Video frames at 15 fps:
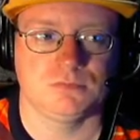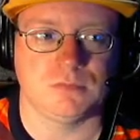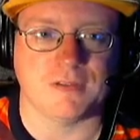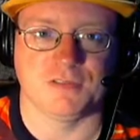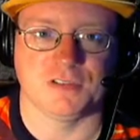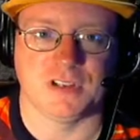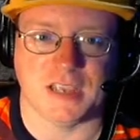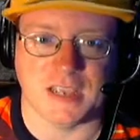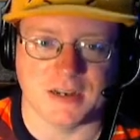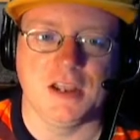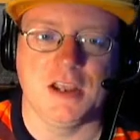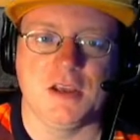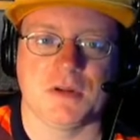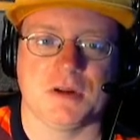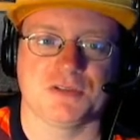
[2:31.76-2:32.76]
I forget,
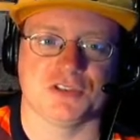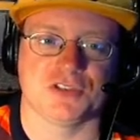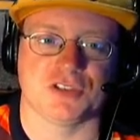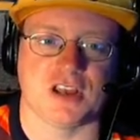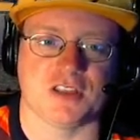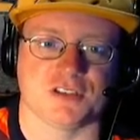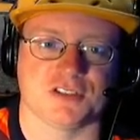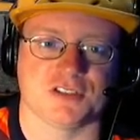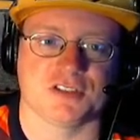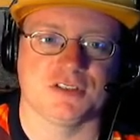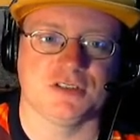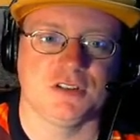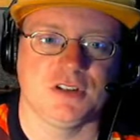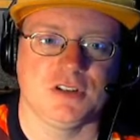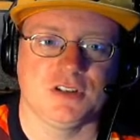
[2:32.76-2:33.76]
I'm sure there's others.
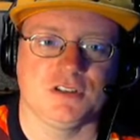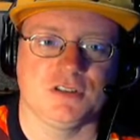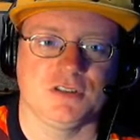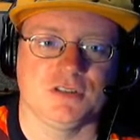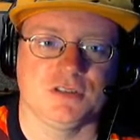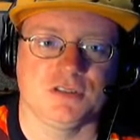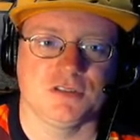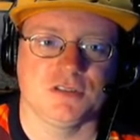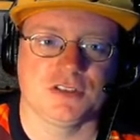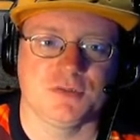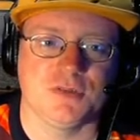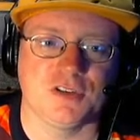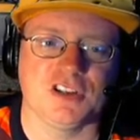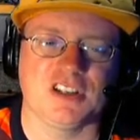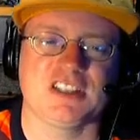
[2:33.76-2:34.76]

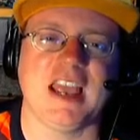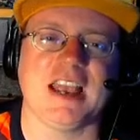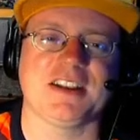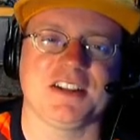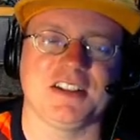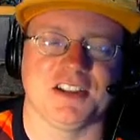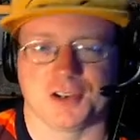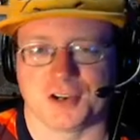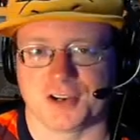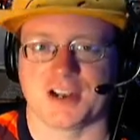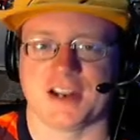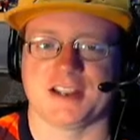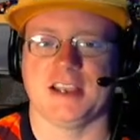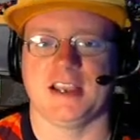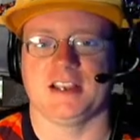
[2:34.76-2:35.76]
So could technically learn it,
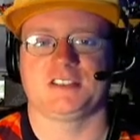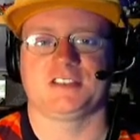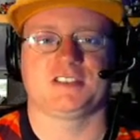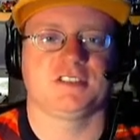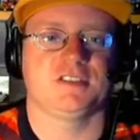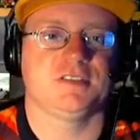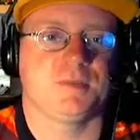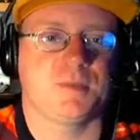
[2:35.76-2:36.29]
I guess.